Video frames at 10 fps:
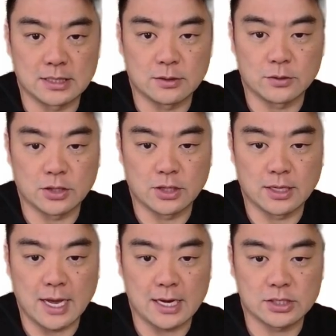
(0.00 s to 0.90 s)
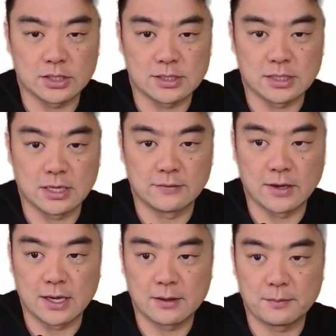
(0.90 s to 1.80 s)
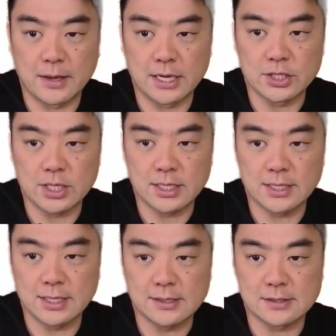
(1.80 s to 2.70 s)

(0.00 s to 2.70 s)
and we go to ArcGIS Server Manager here.